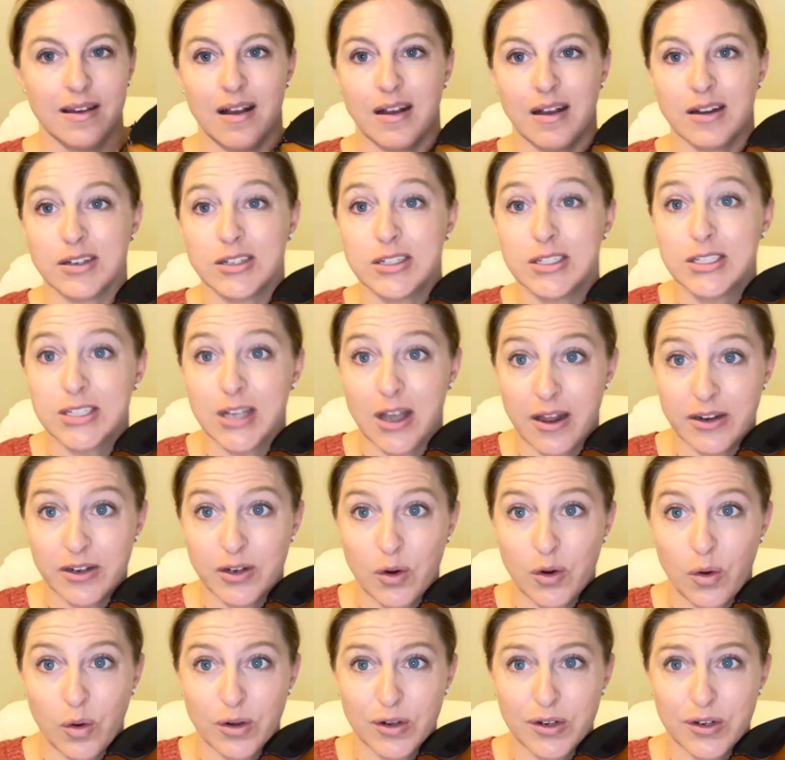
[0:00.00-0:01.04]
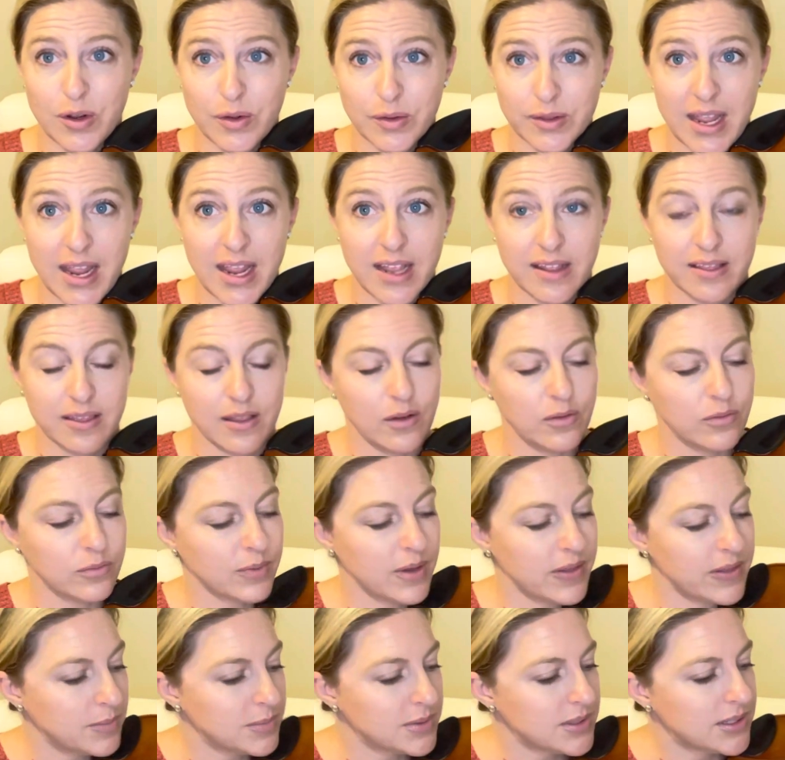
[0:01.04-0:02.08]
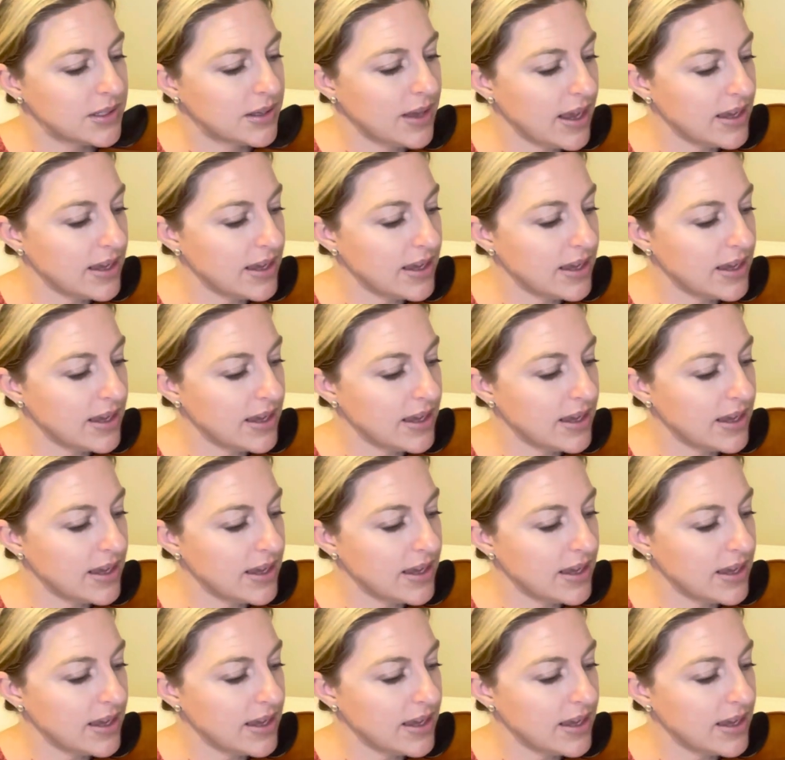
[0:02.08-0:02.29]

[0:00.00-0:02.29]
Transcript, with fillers: our dotted quarter note, eighth note rhythms.